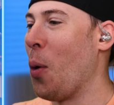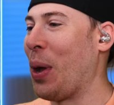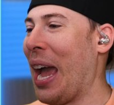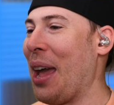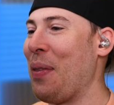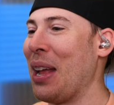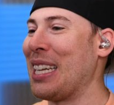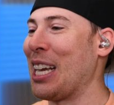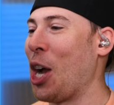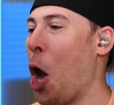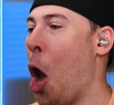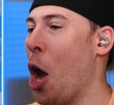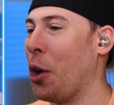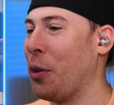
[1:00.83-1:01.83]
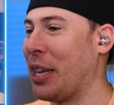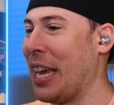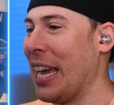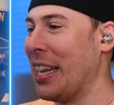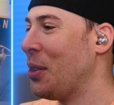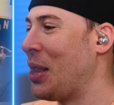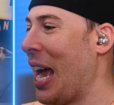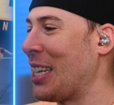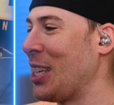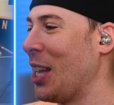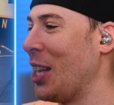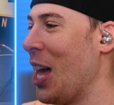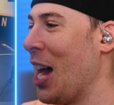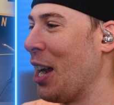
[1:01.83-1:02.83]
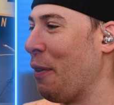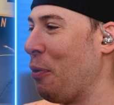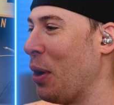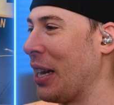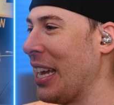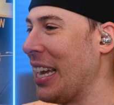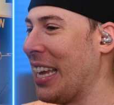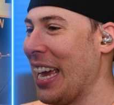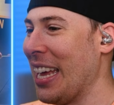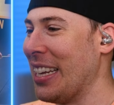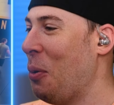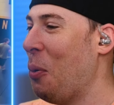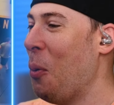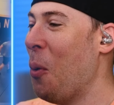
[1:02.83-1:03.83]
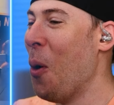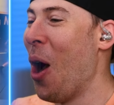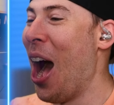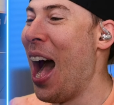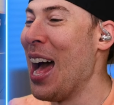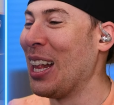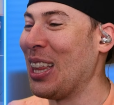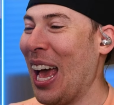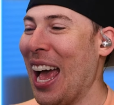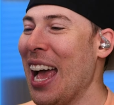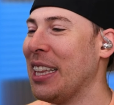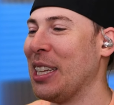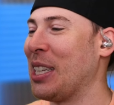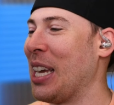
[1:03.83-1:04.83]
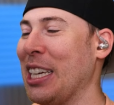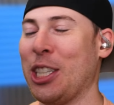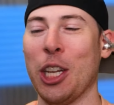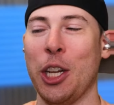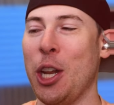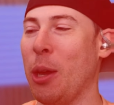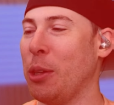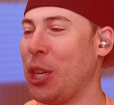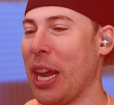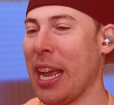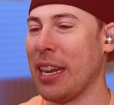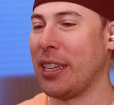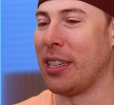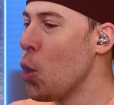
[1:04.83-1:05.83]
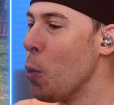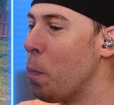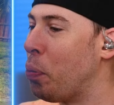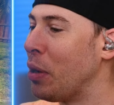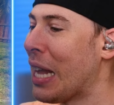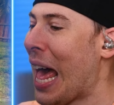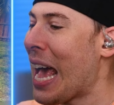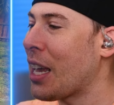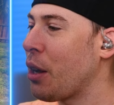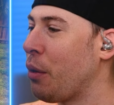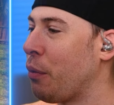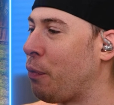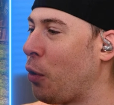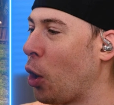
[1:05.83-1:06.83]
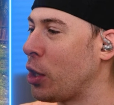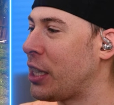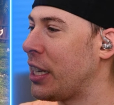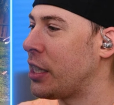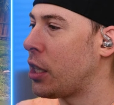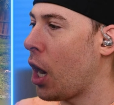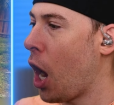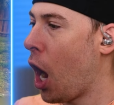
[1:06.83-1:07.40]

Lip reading: Okay, that's like 100 kids. That's a lot of freaking kids. What the? This stood no chance. Oobleck versus...